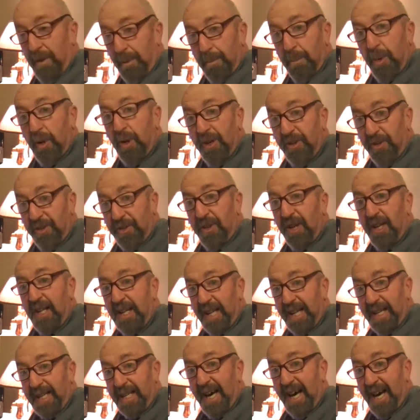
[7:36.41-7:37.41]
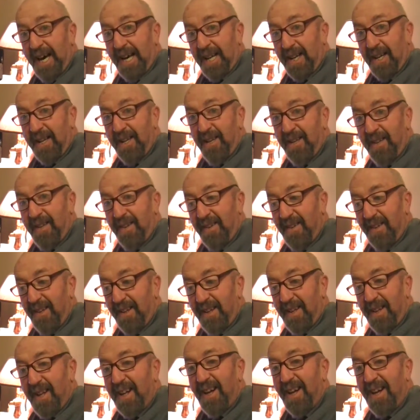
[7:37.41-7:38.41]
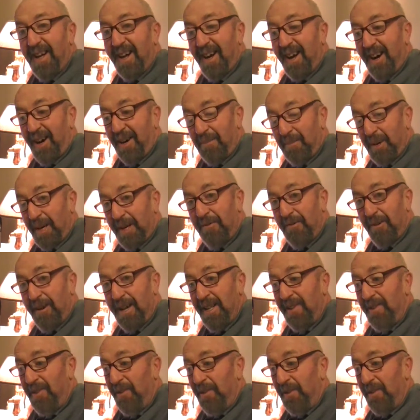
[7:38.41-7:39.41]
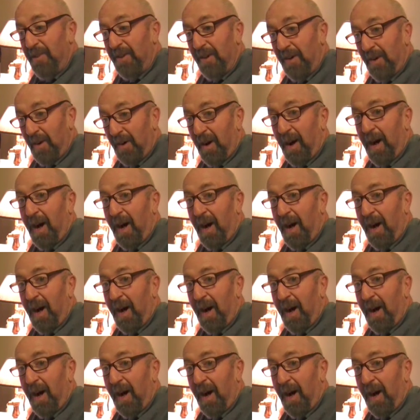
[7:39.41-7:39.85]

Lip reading: Pull a stunt like that on my friends,